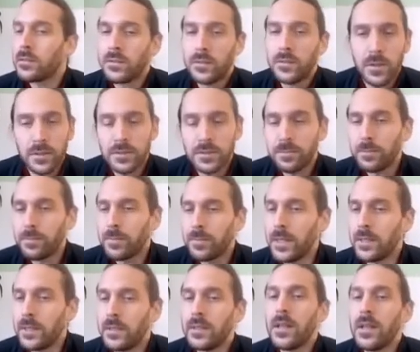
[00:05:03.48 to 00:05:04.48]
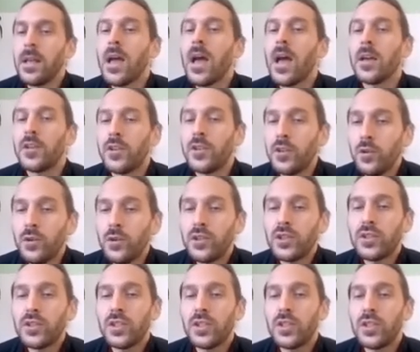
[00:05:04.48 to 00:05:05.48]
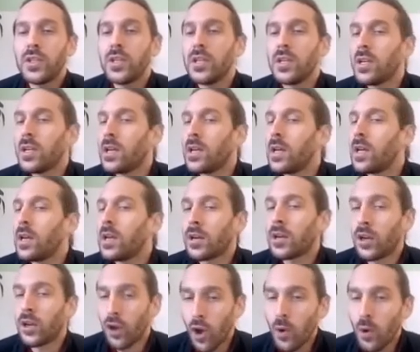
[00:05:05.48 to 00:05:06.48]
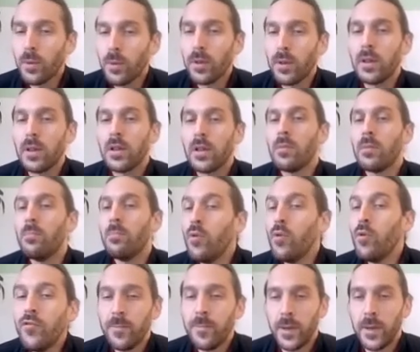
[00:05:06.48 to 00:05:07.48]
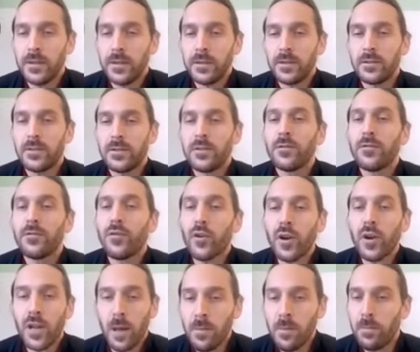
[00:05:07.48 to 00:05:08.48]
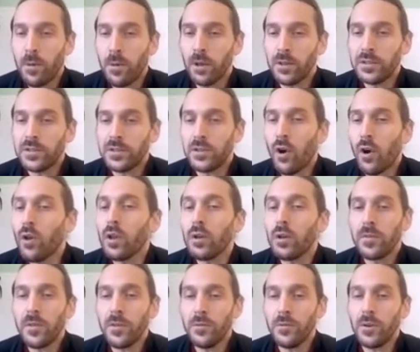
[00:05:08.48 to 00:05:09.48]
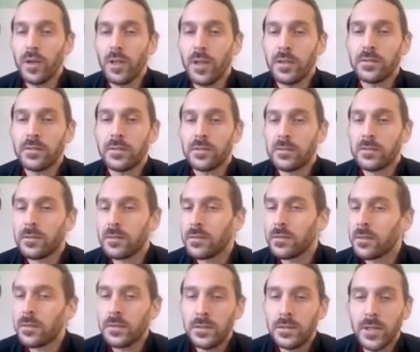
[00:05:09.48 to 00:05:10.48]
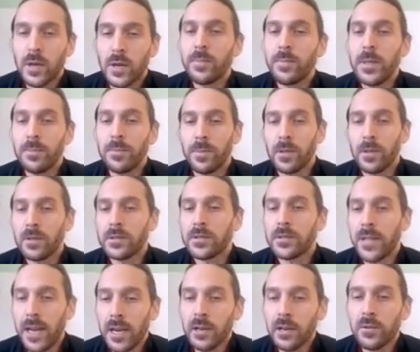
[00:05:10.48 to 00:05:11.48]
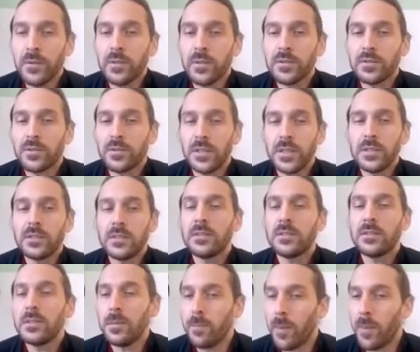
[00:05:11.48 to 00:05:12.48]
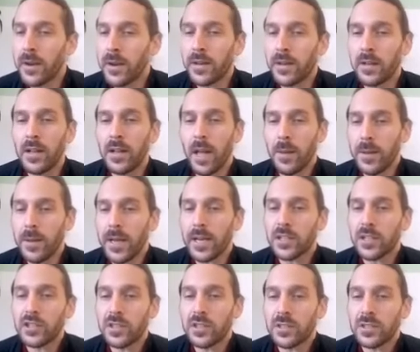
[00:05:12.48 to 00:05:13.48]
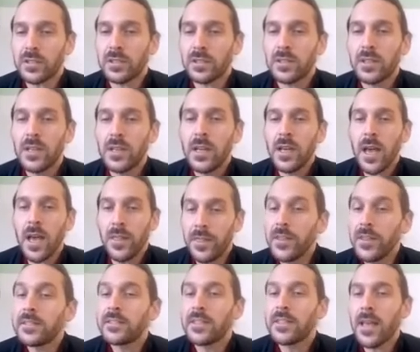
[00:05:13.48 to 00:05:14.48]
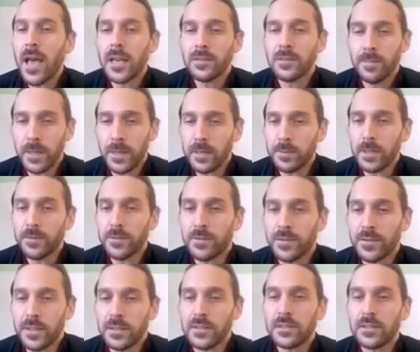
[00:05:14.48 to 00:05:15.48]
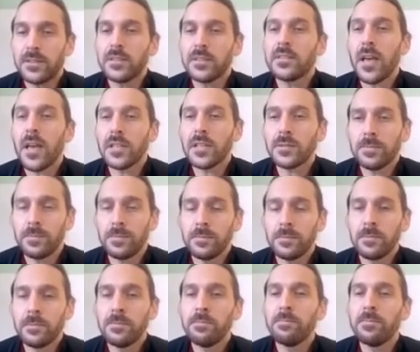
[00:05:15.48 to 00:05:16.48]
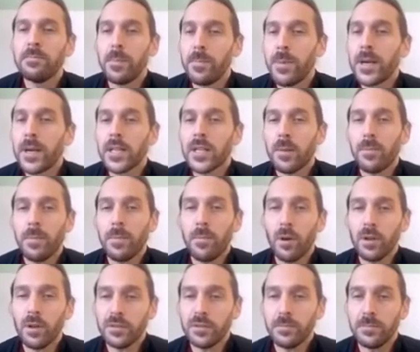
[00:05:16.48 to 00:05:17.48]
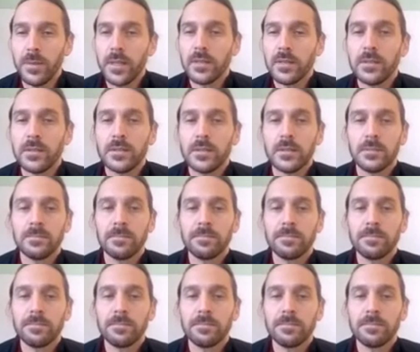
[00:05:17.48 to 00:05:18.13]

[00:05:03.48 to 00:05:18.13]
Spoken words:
there's been a huge global movement for climate policy all over the world. Young people taking to the streets, demanding climate action. And this has made a difference. This has been picked up by policymakers.